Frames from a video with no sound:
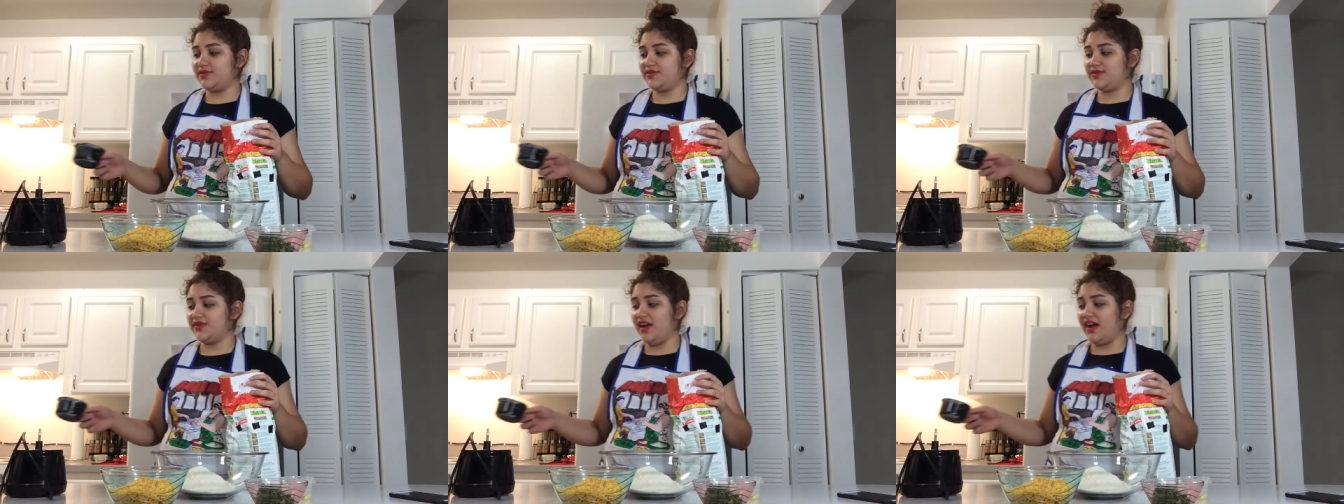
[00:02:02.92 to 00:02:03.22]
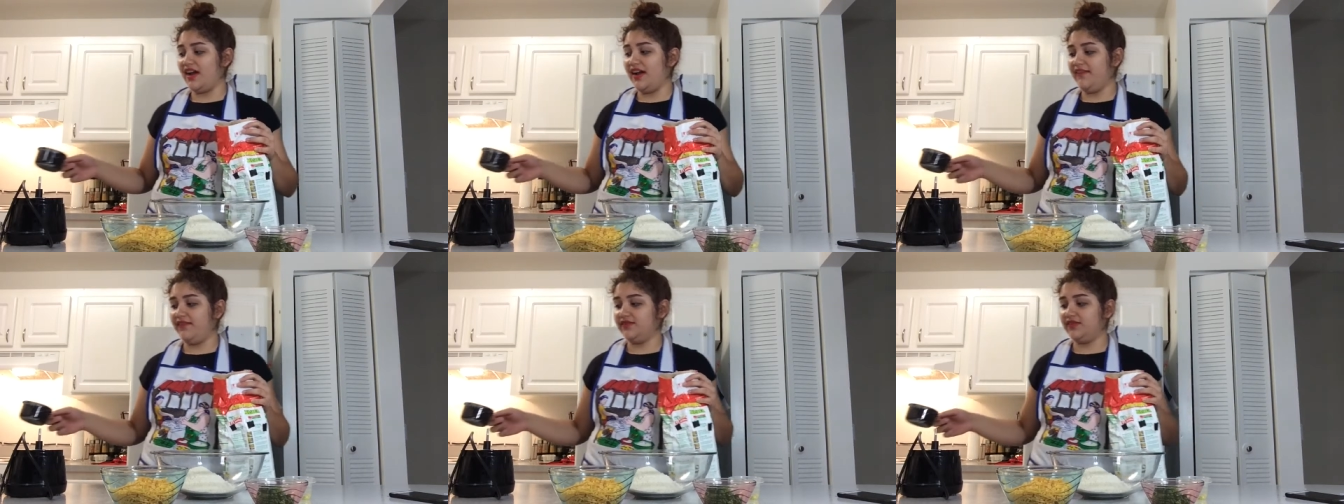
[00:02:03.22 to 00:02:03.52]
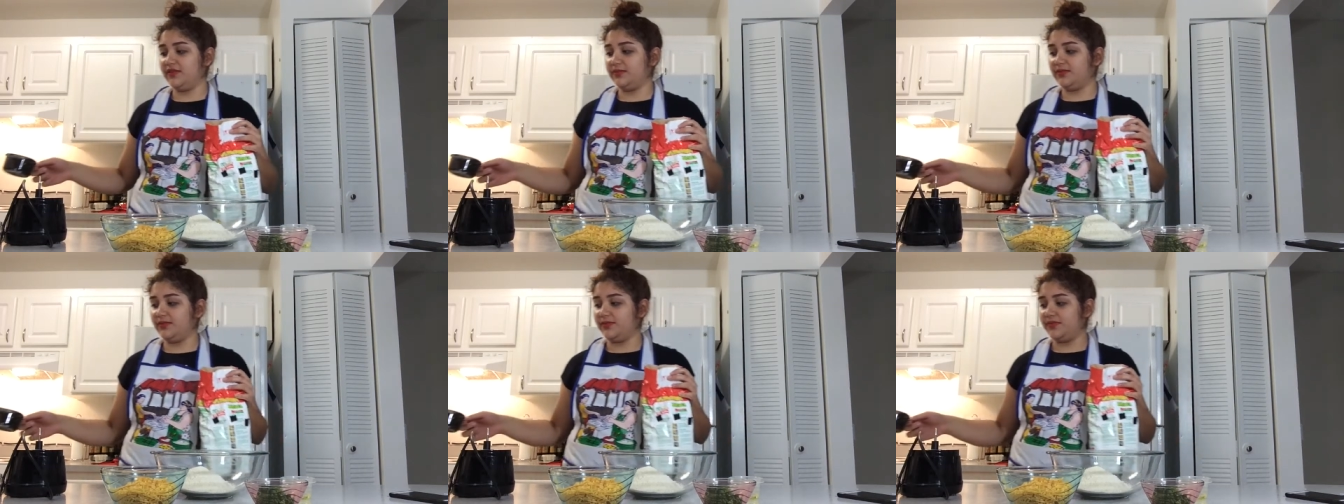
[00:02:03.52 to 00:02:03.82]
soft,
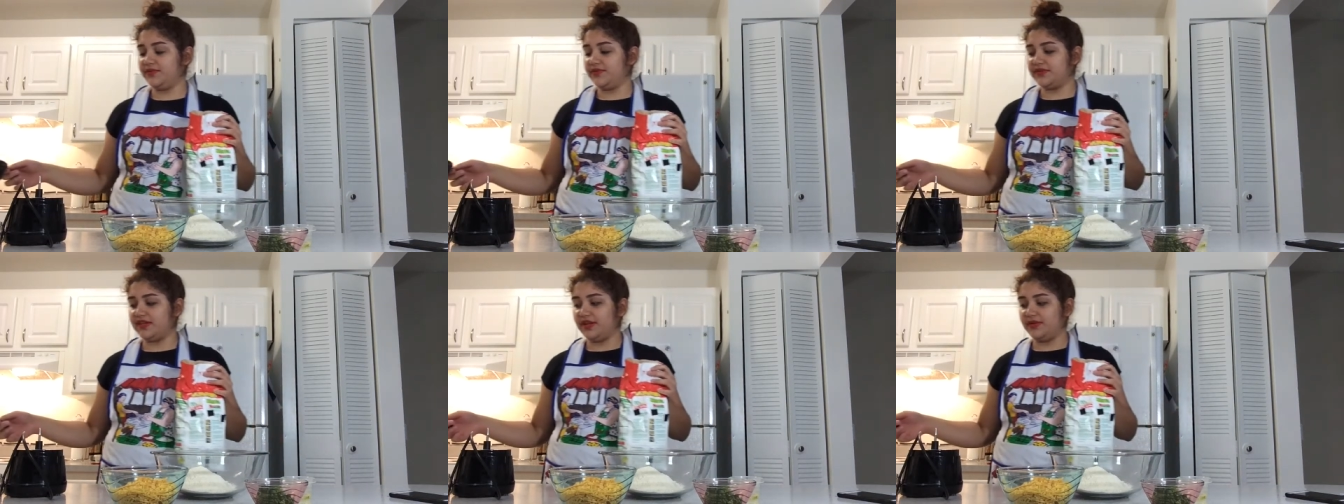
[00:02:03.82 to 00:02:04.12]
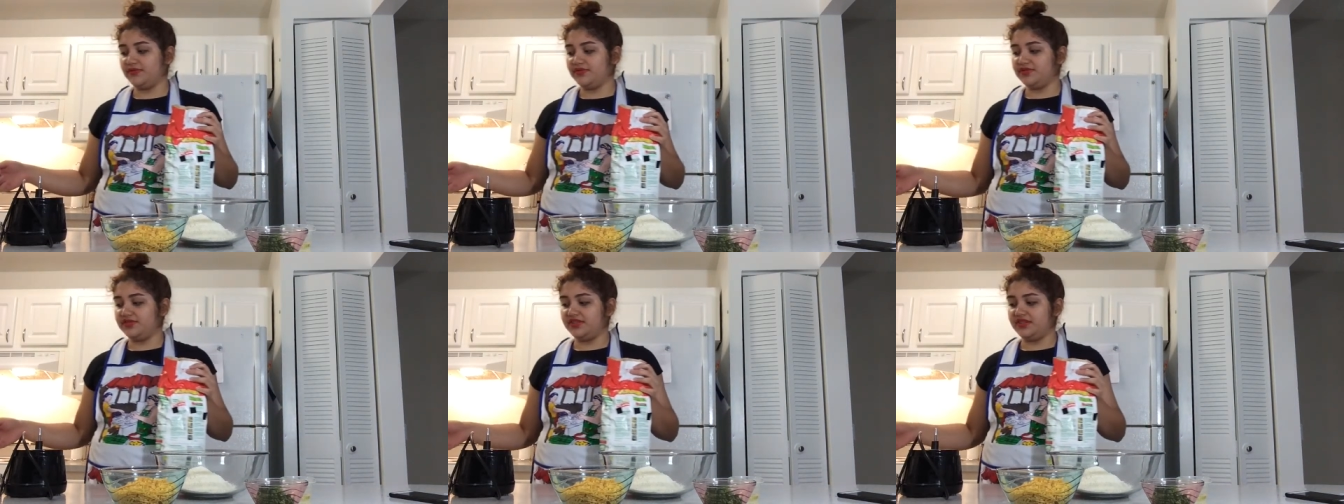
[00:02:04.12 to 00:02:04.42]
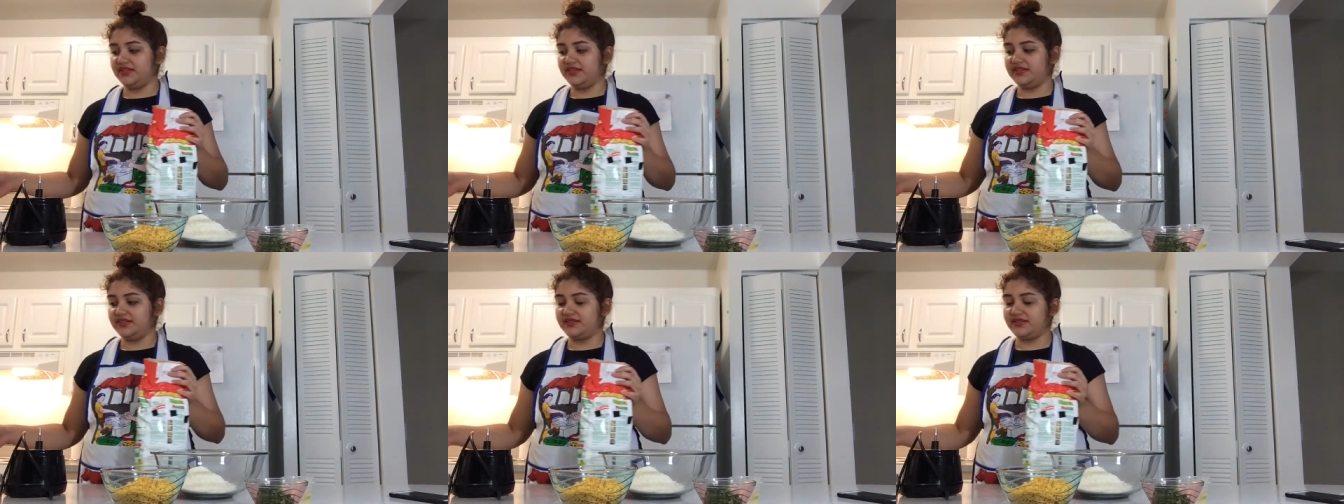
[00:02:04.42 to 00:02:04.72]
the pupusa will
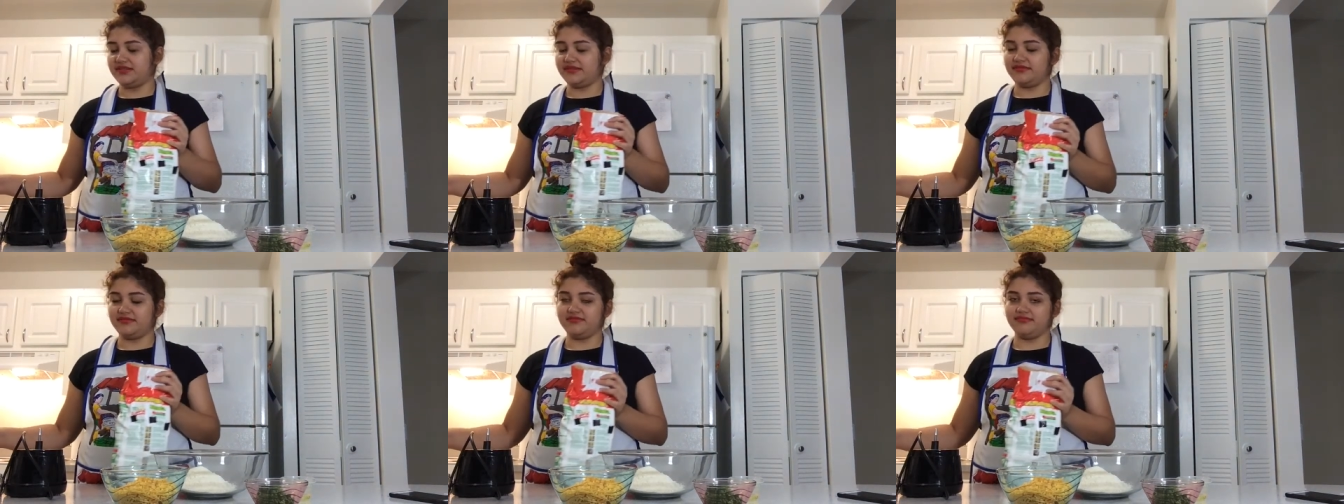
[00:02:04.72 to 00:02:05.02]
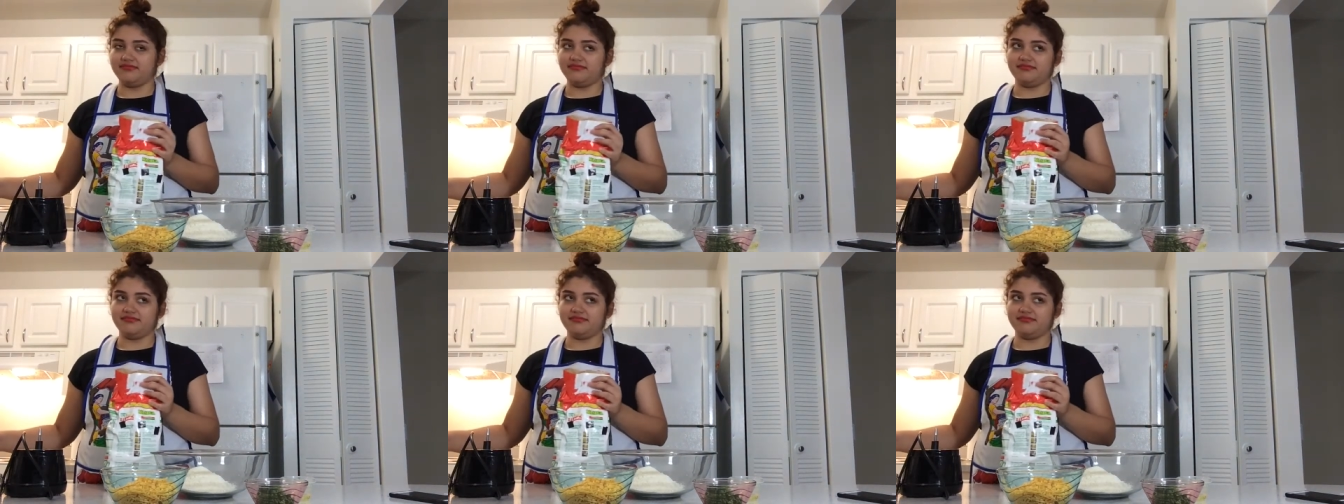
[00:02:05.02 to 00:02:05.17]
just